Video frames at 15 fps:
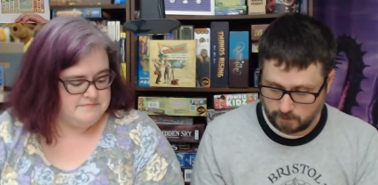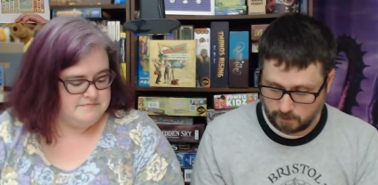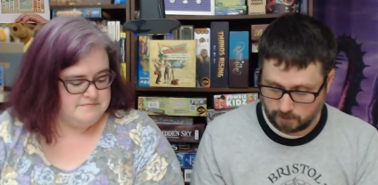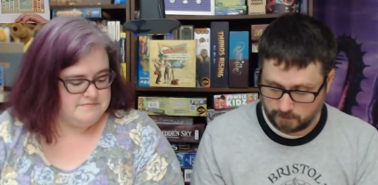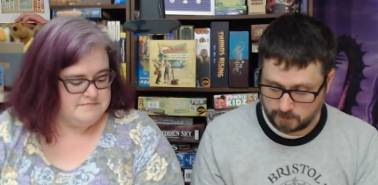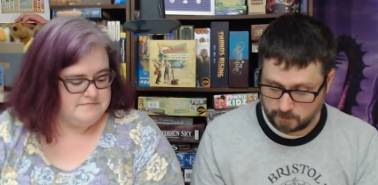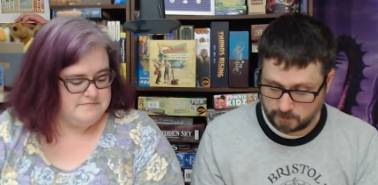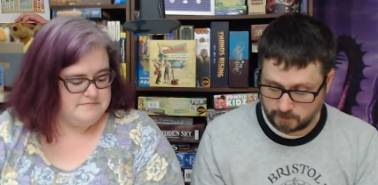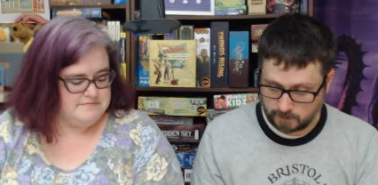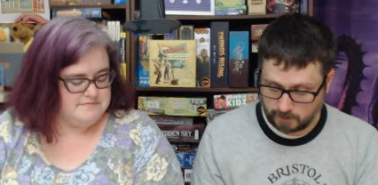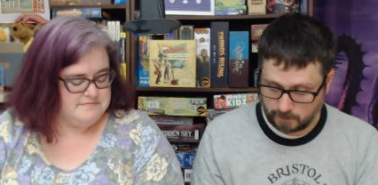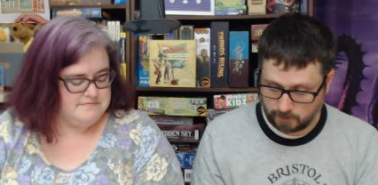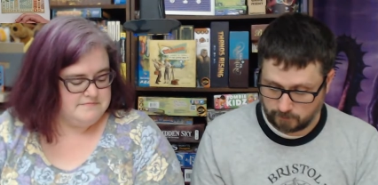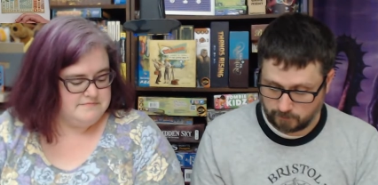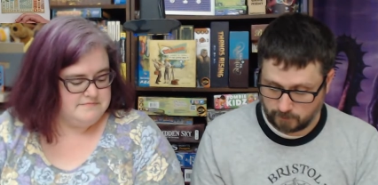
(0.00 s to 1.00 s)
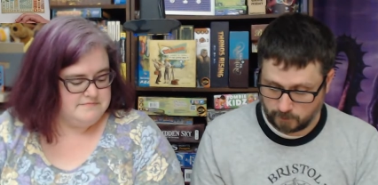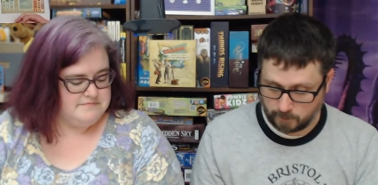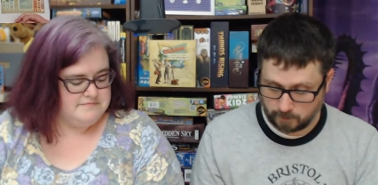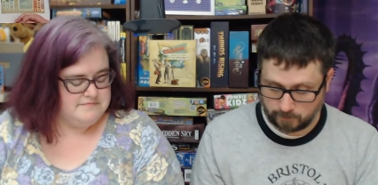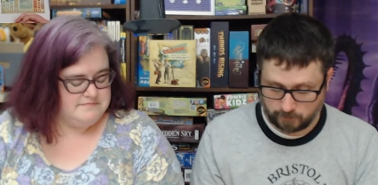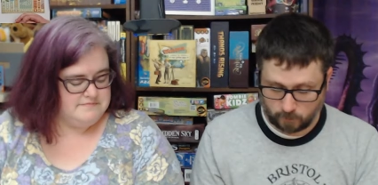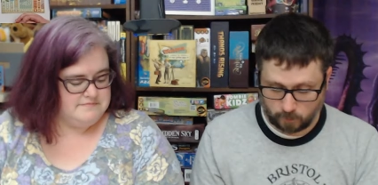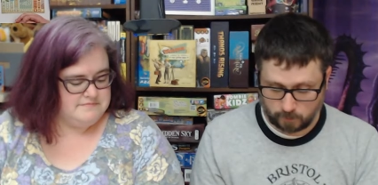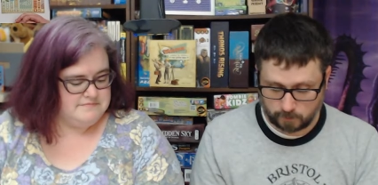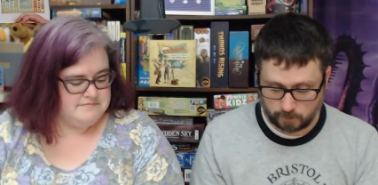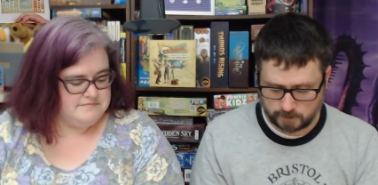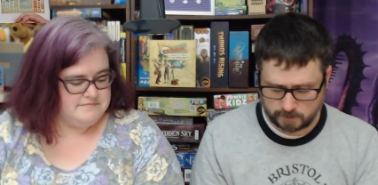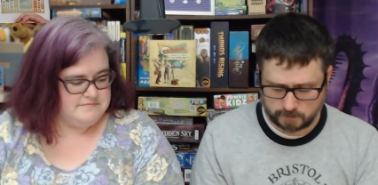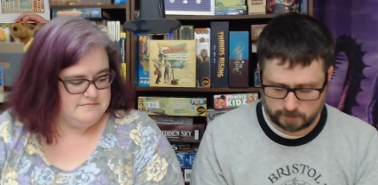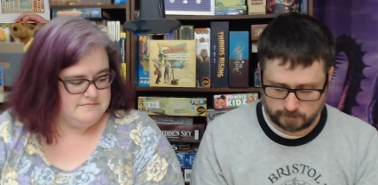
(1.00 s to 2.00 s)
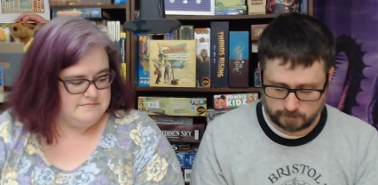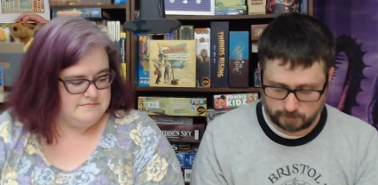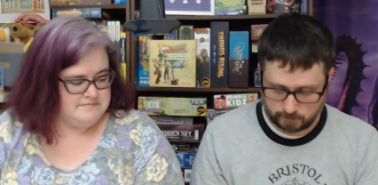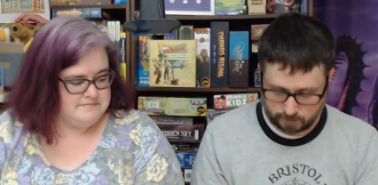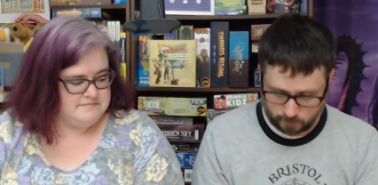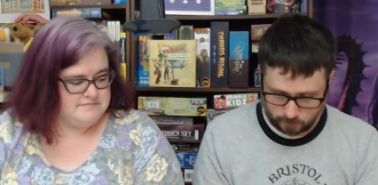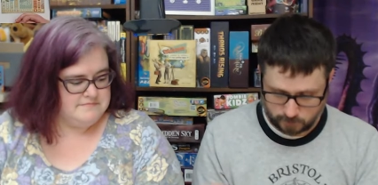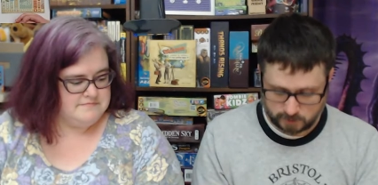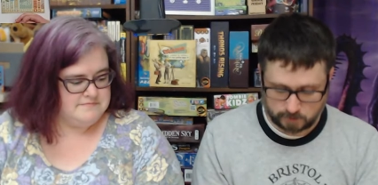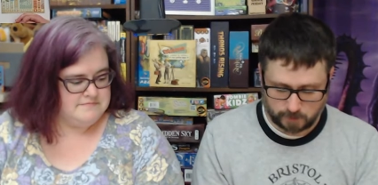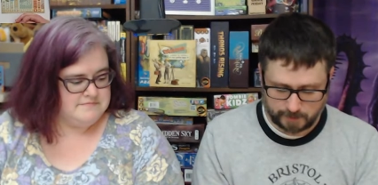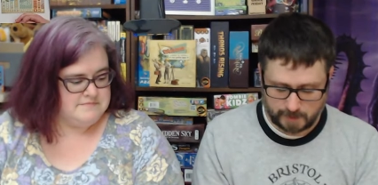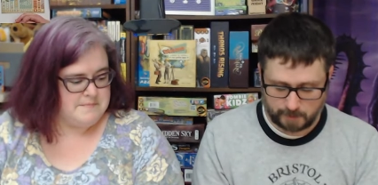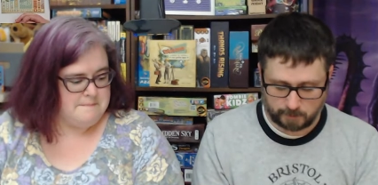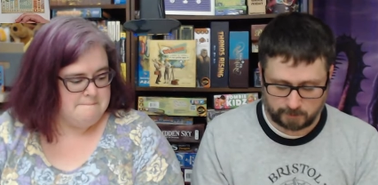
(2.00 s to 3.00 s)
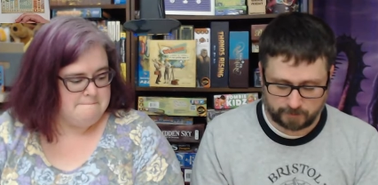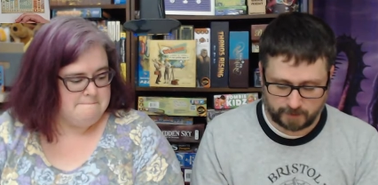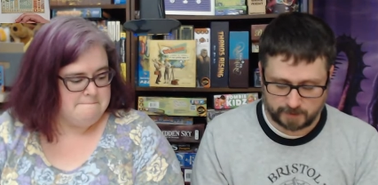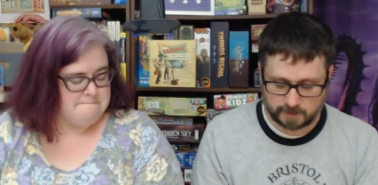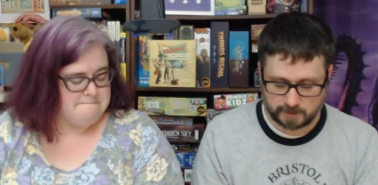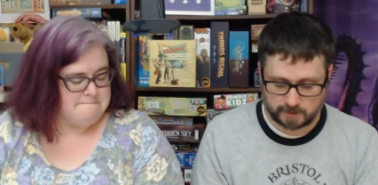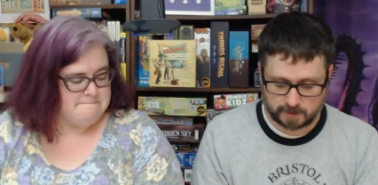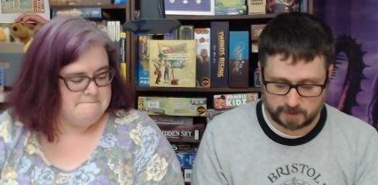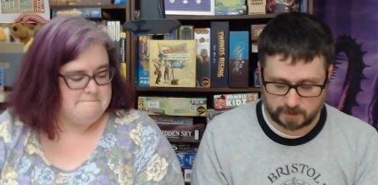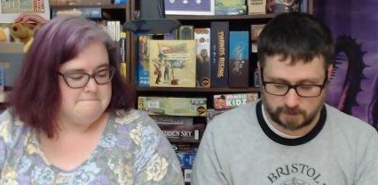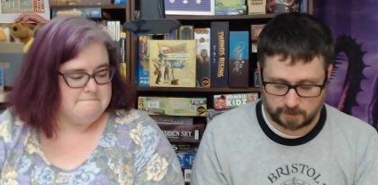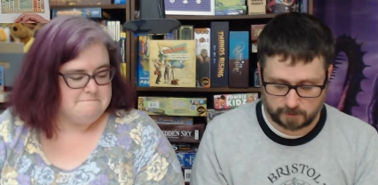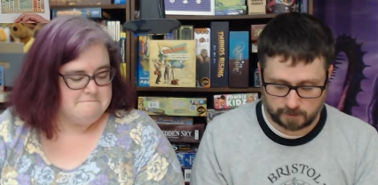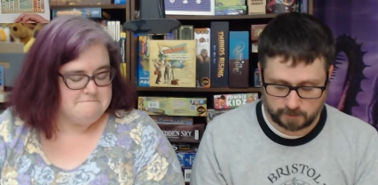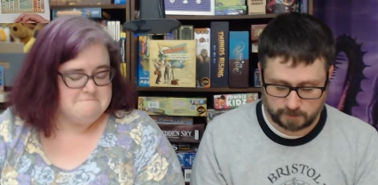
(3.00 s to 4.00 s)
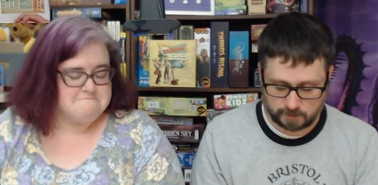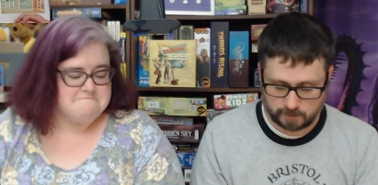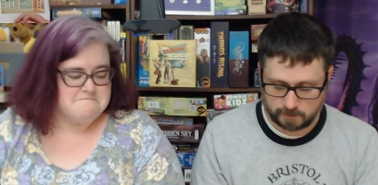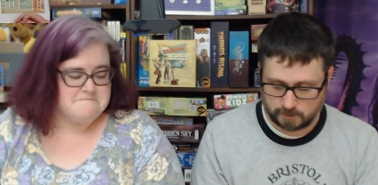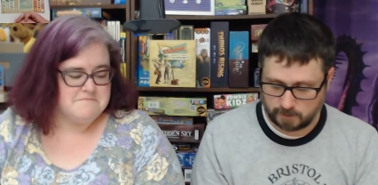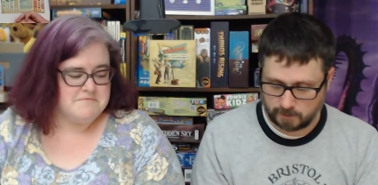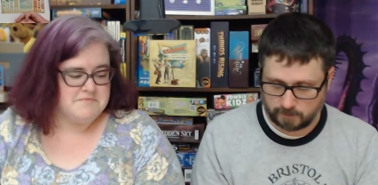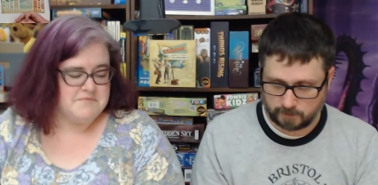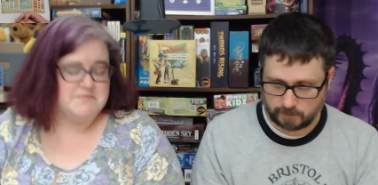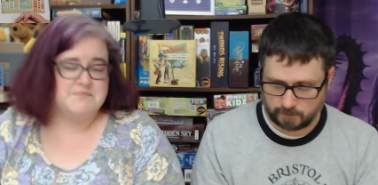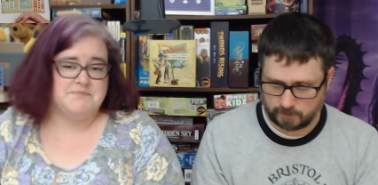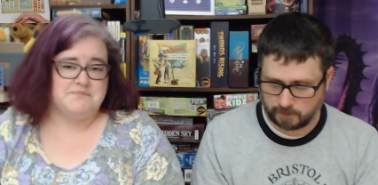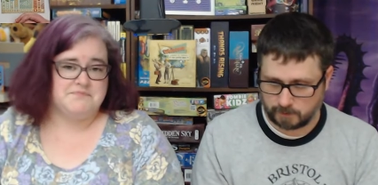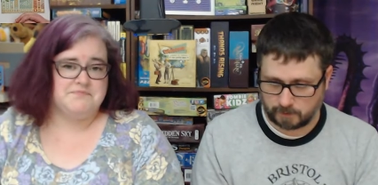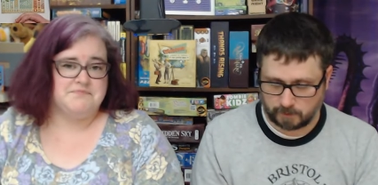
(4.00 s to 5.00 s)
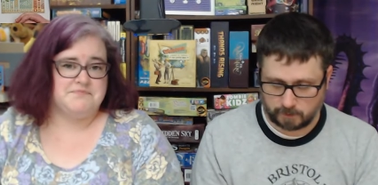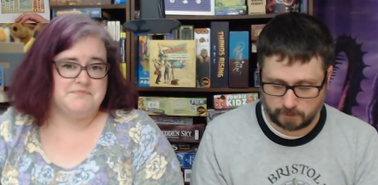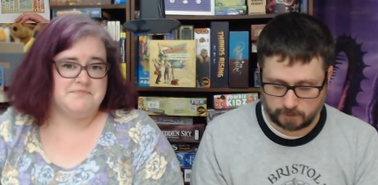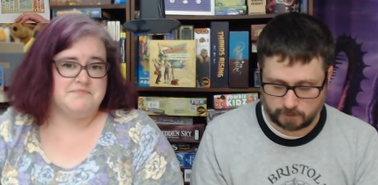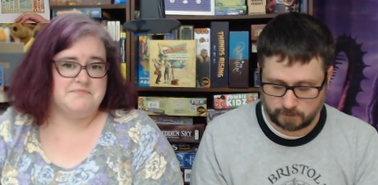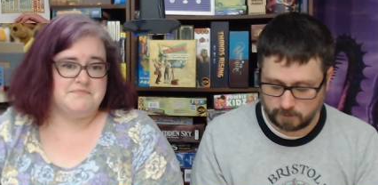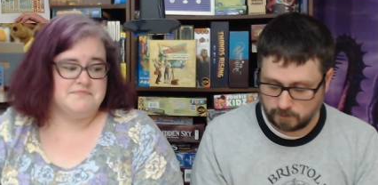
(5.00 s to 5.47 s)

Speaker 1: Um, this one's a, a group of four, which we'll explain that with fences. That's like a, what do they call it?